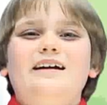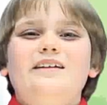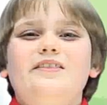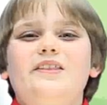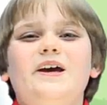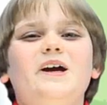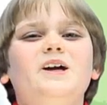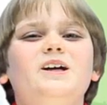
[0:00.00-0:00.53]

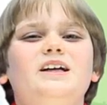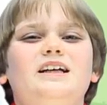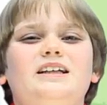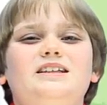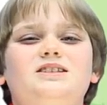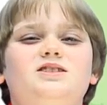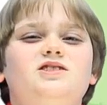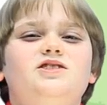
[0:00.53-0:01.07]
There
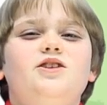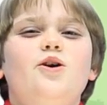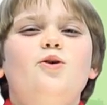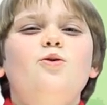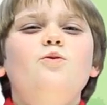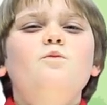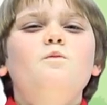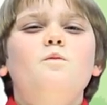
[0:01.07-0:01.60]
is
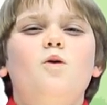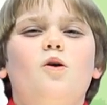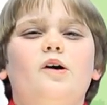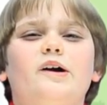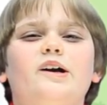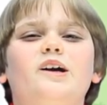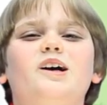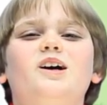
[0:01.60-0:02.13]
no
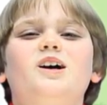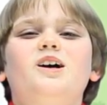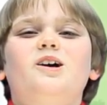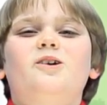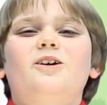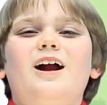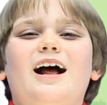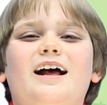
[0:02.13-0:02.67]
more
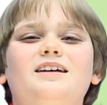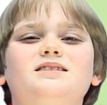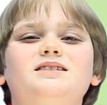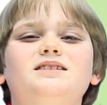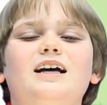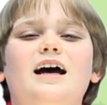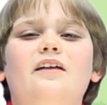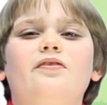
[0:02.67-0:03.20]

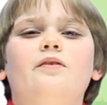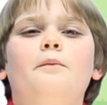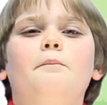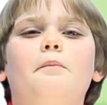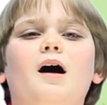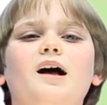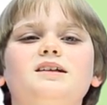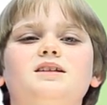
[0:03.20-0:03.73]
grass at the
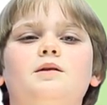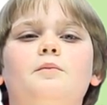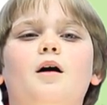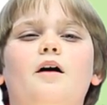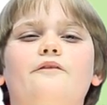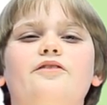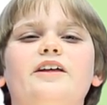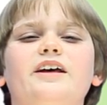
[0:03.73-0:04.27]
bottom
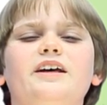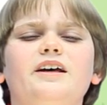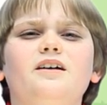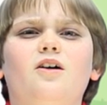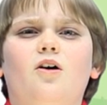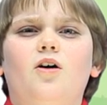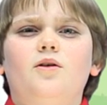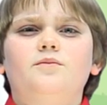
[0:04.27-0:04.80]
of the
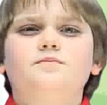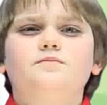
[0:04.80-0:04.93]
hill.